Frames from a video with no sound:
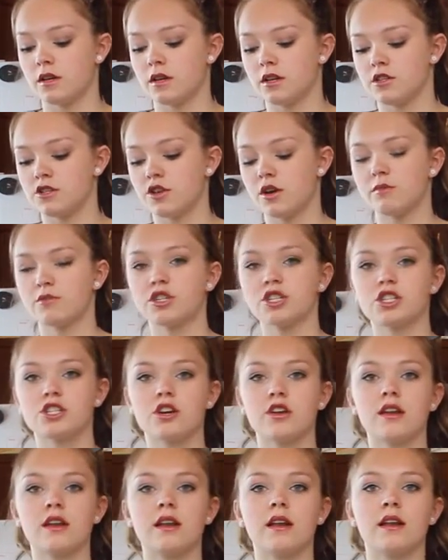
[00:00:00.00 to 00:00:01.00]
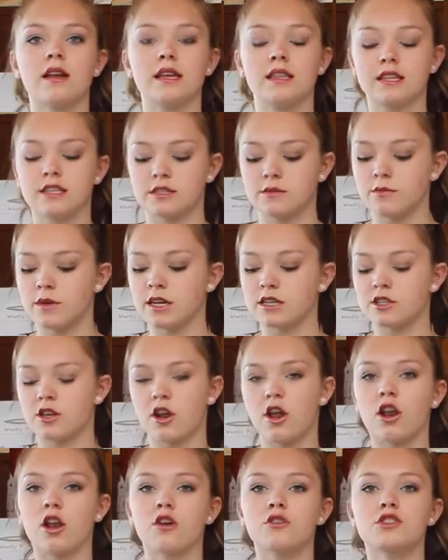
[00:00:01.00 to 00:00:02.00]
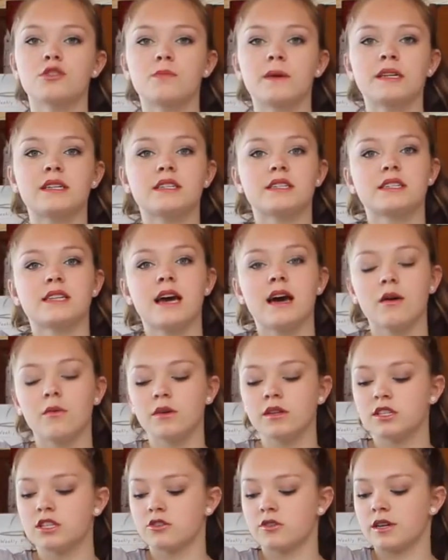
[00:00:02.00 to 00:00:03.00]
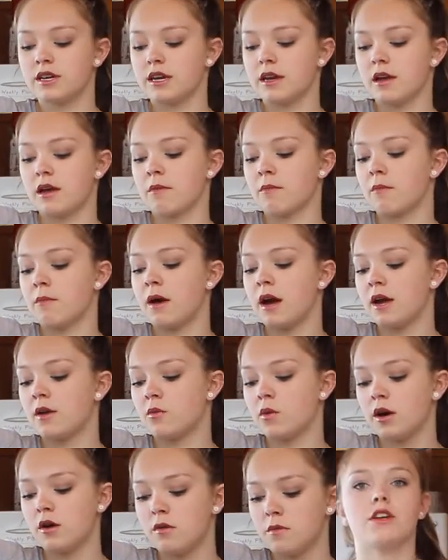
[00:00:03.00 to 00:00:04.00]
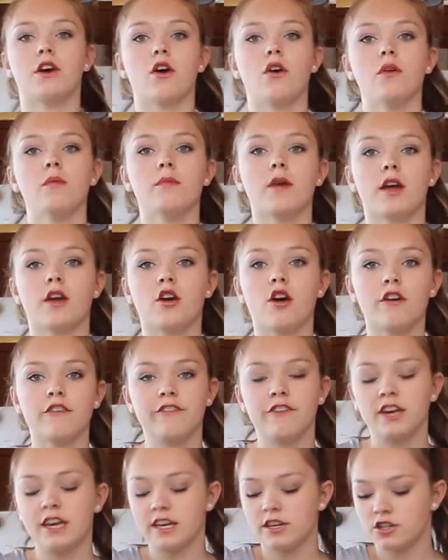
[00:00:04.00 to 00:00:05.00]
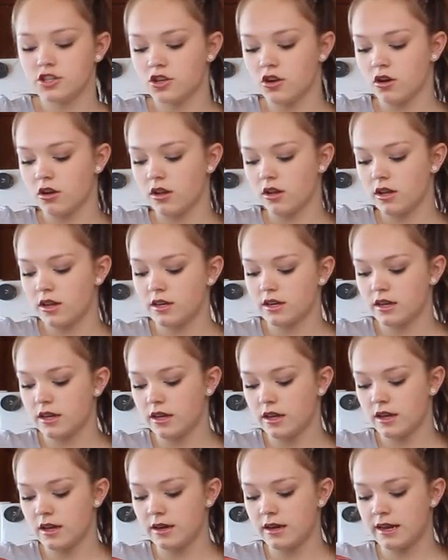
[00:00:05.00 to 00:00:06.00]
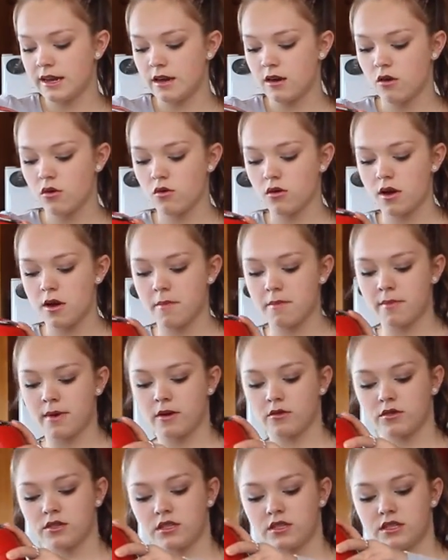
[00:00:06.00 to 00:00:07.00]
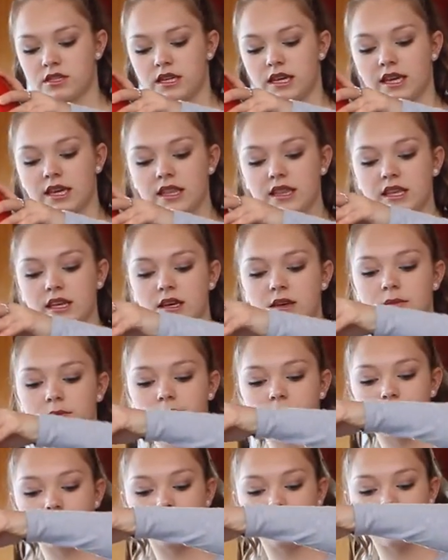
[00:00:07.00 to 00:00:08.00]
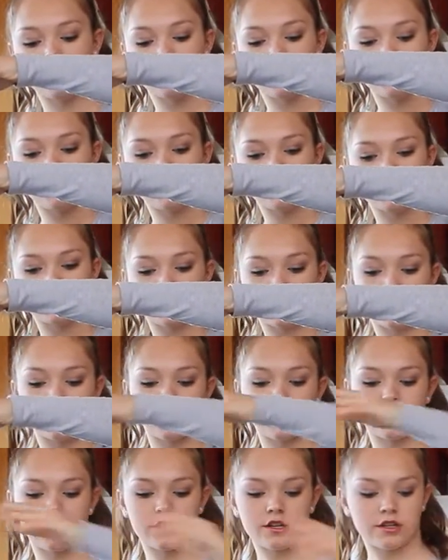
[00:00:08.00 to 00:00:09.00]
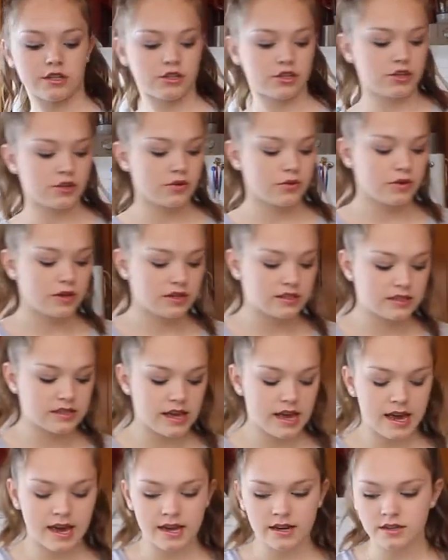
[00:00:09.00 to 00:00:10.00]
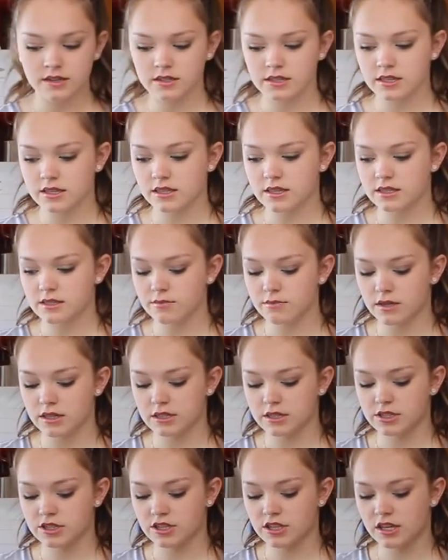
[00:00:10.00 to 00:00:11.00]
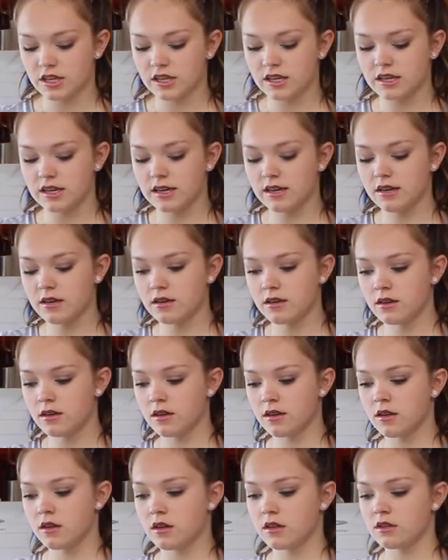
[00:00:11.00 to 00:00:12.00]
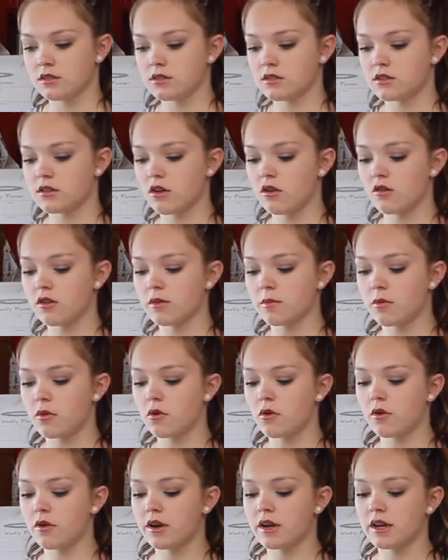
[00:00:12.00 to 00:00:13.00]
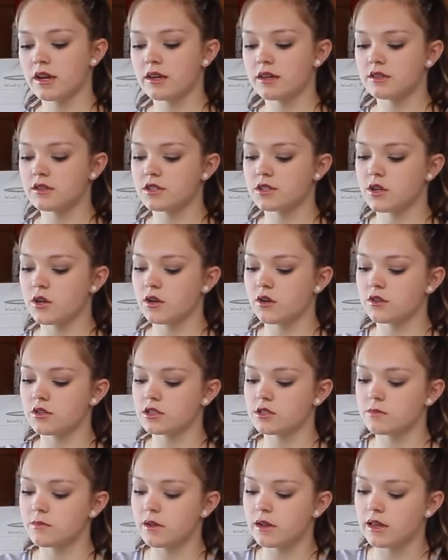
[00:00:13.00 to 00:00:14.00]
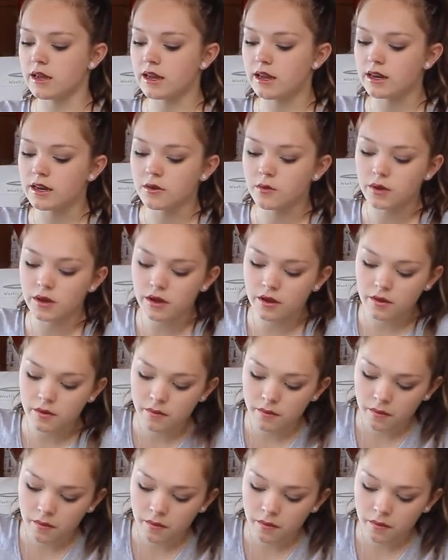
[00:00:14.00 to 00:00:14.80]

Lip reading: So I'm just going to let this mix on a low speed to start with so it can combine well. So my coffee and chocolate are now melted together. So what I'm going to do is add it to this mixture here, slowly pouring it in so I don't spill it anywhere.